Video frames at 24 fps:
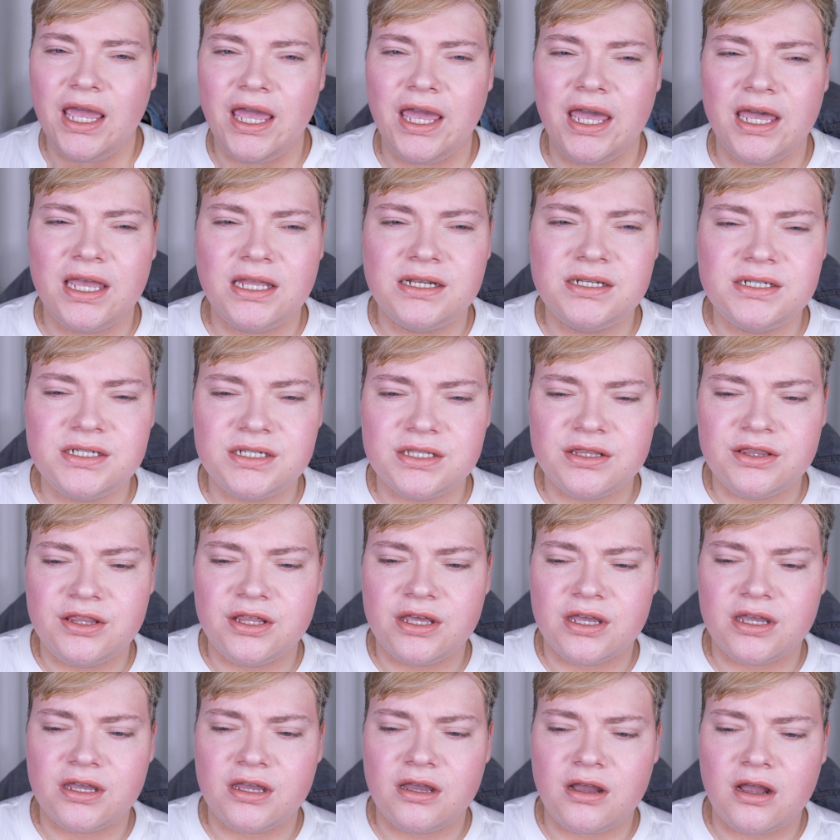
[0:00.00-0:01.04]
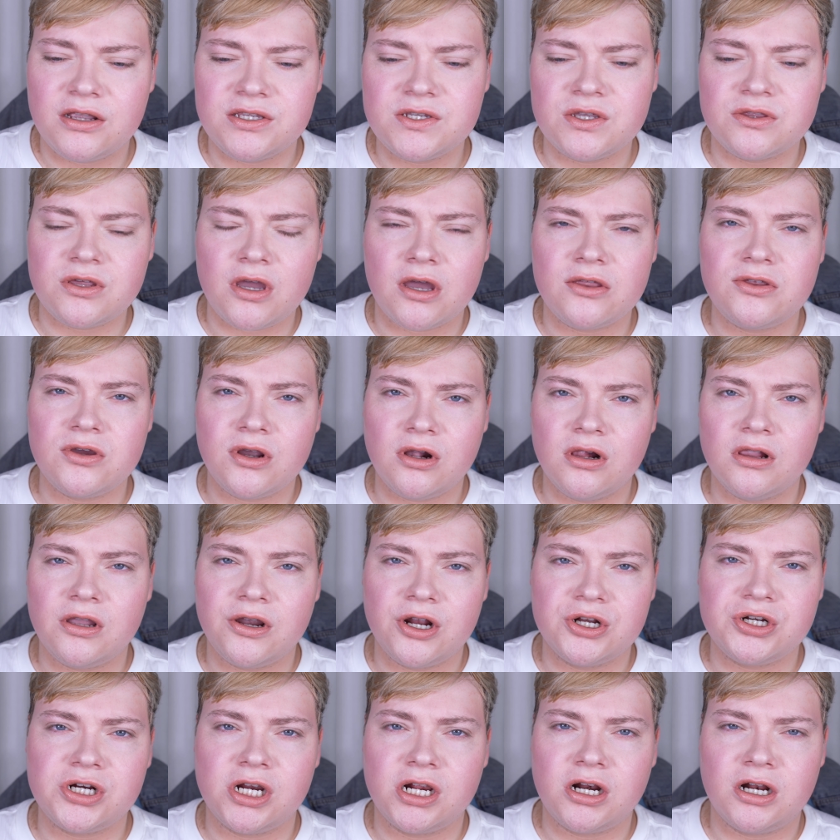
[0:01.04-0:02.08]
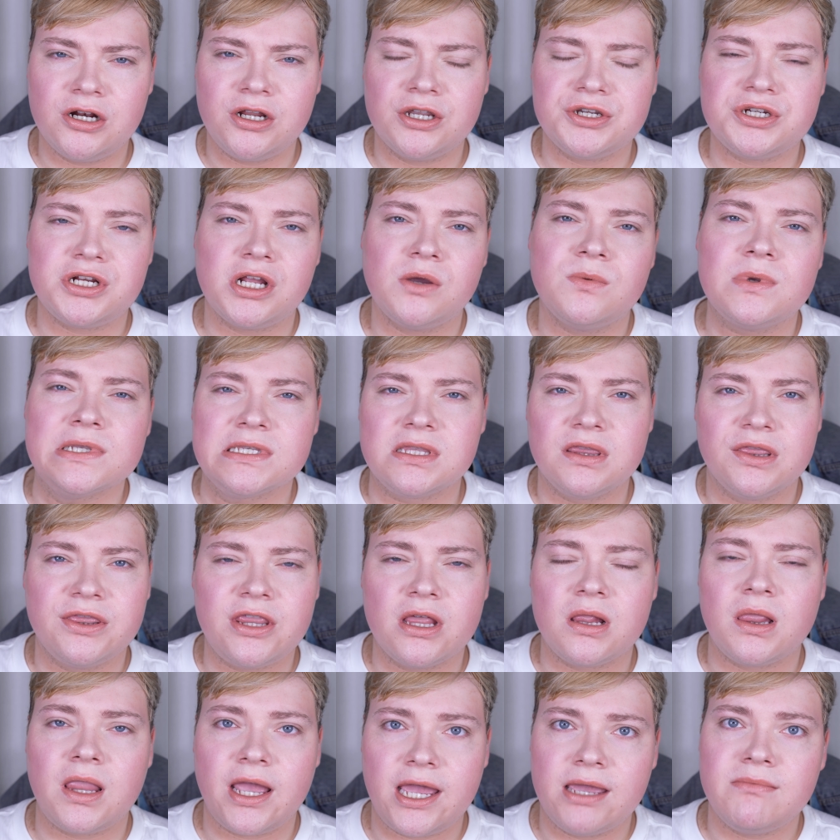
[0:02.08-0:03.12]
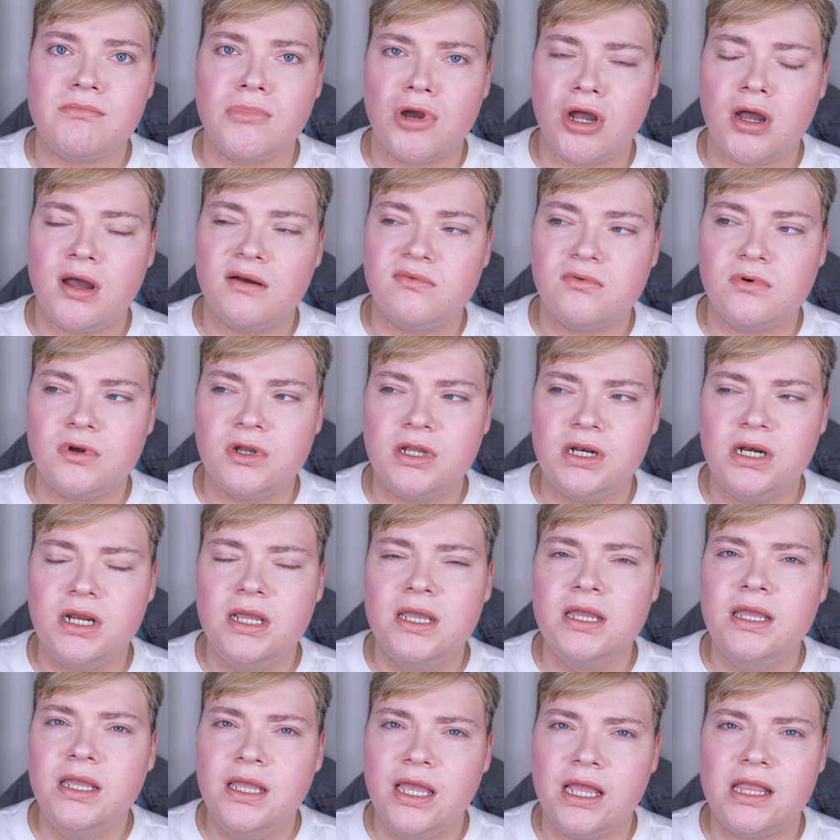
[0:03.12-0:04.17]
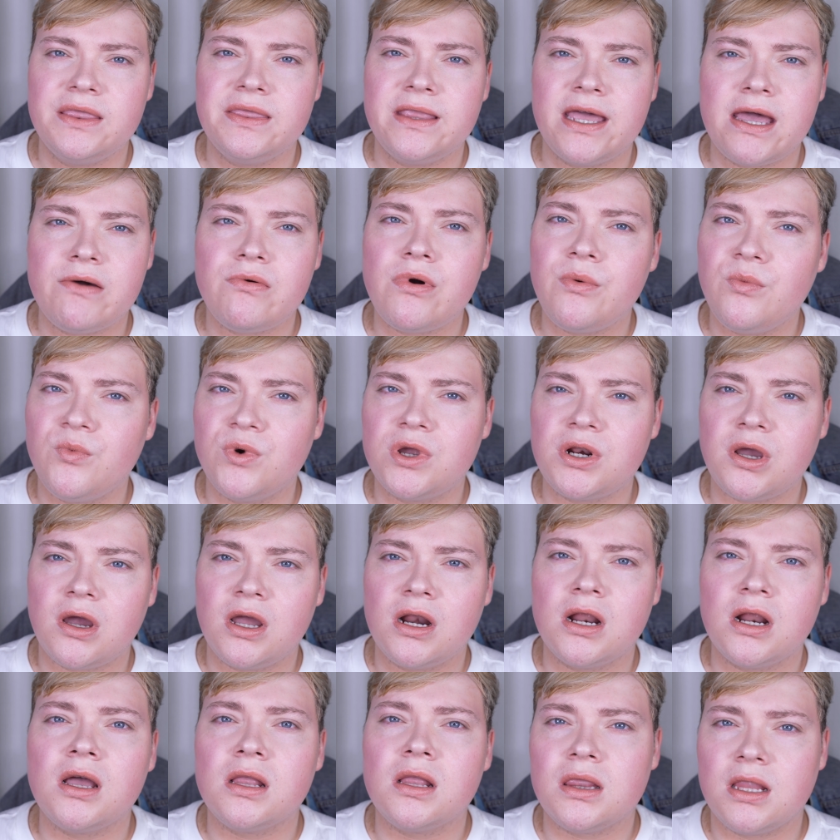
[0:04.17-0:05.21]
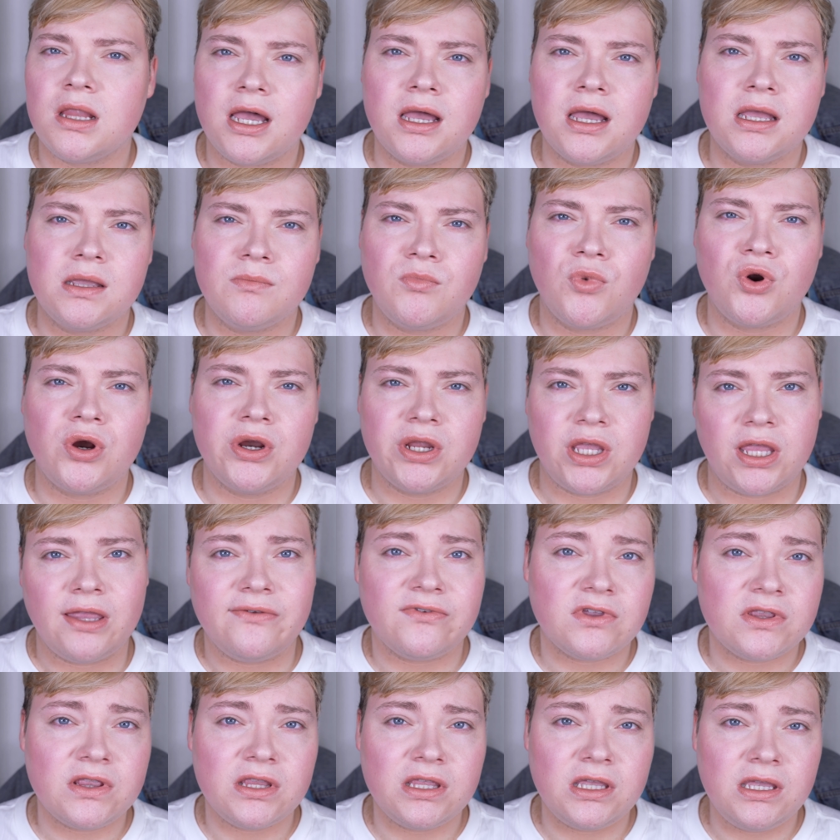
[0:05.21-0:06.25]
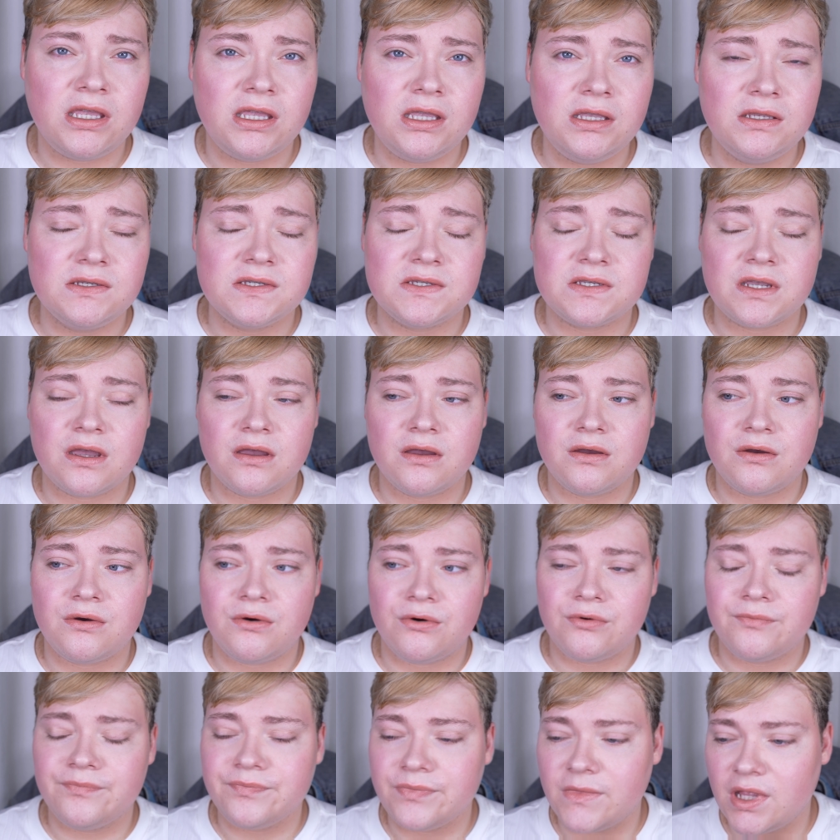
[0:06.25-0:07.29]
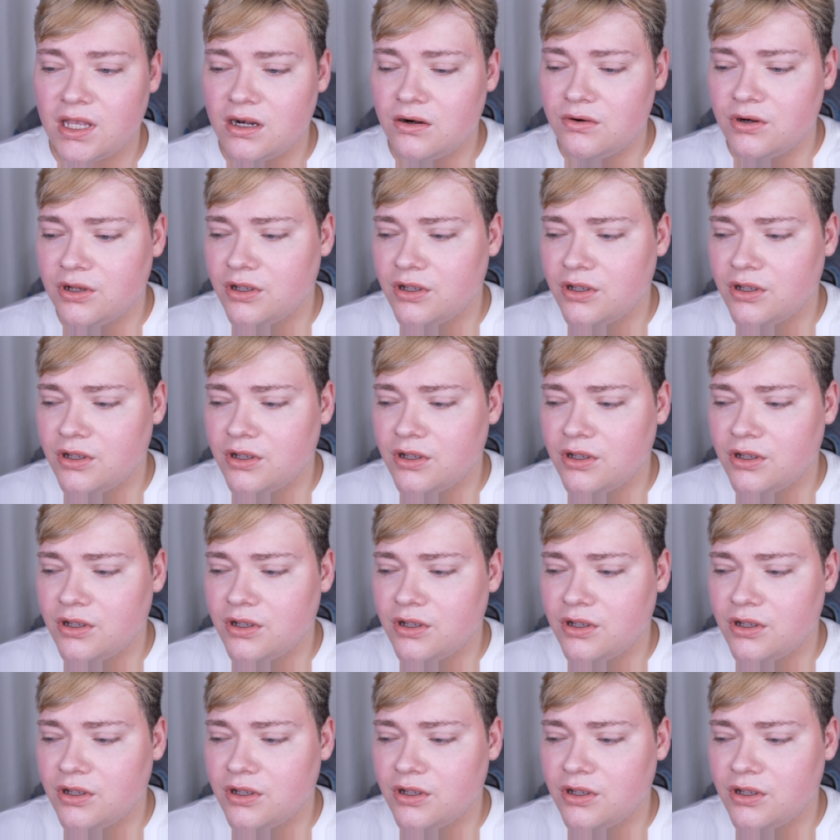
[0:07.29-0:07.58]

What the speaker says: And so the other color I tried on yesterday was the light mauve one, and that one went on a lot more evenly, so I don't